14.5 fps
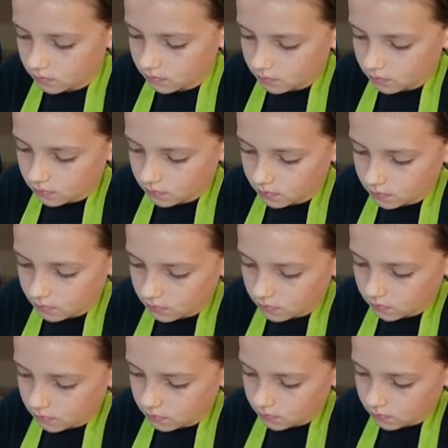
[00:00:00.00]

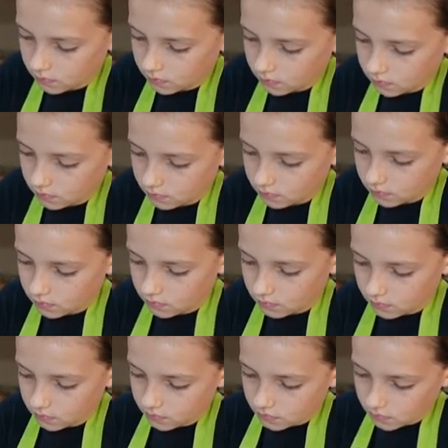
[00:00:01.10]

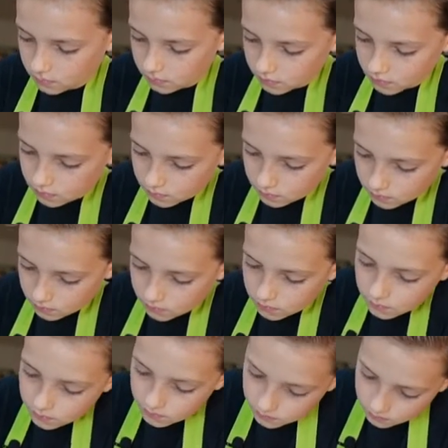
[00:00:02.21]

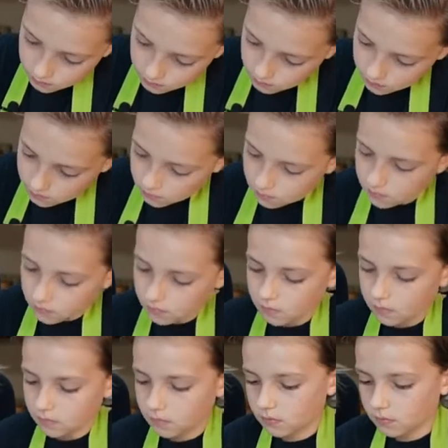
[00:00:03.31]

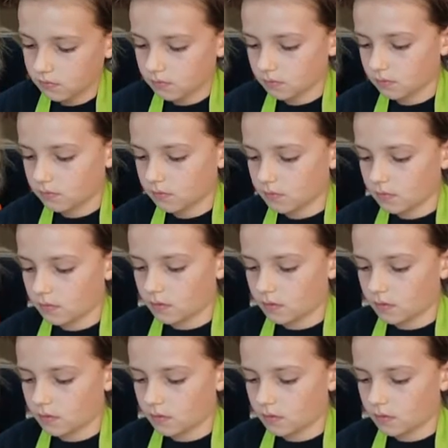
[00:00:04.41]
(not speaking)